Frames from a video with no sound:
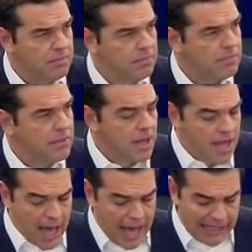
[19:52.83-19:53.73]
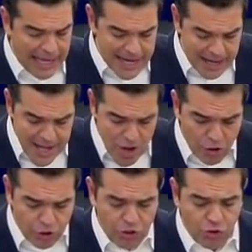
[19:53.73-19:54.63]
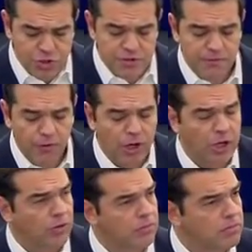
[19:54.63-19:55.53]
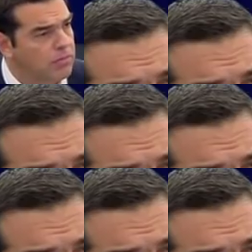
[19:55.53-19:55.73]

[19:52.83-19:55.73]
We do not need more borders in Europe and less solidarity.